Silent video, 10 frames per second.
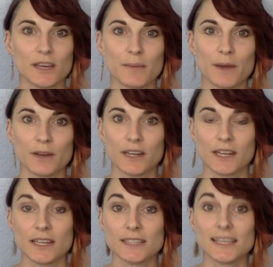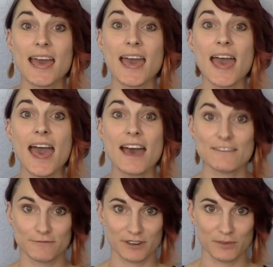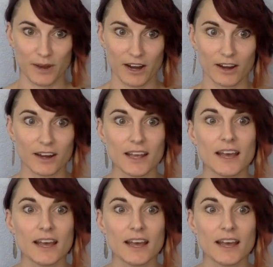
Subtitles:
about it is everywhere.